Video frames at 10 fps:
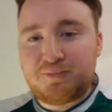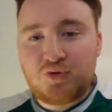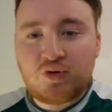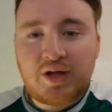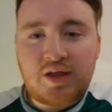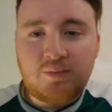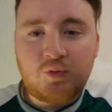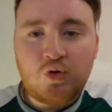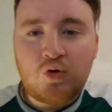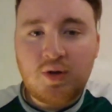not letting Aye. them
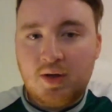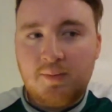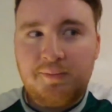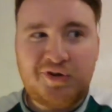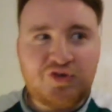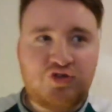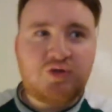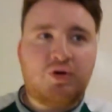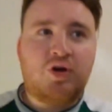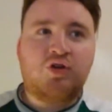go. Because to
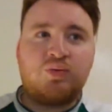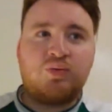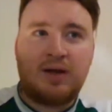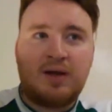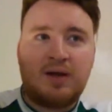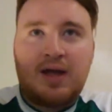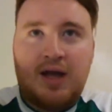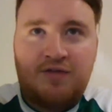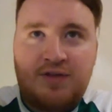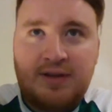be honest with you,
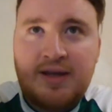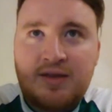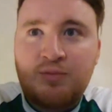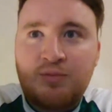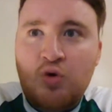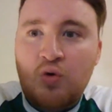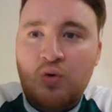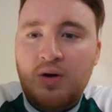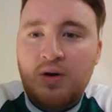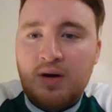if they let them
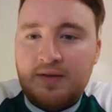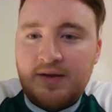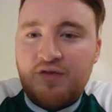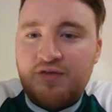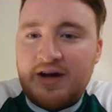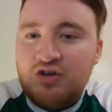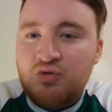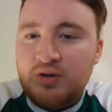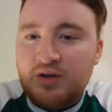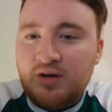go, I think the fans
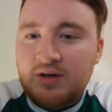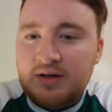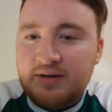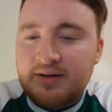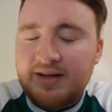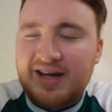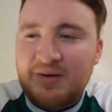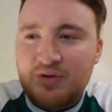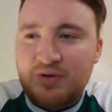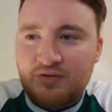would have turned. I think I
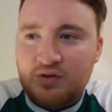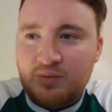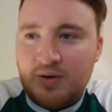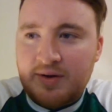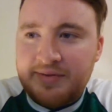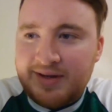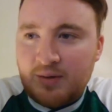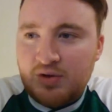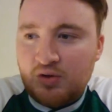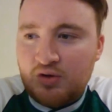would have as well. I think I
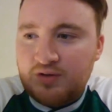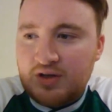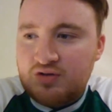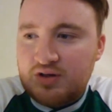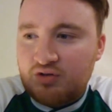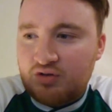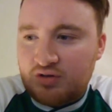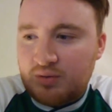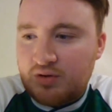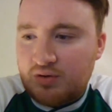would have lost interest because
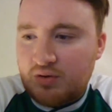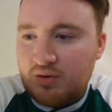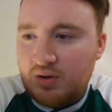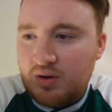I would have thought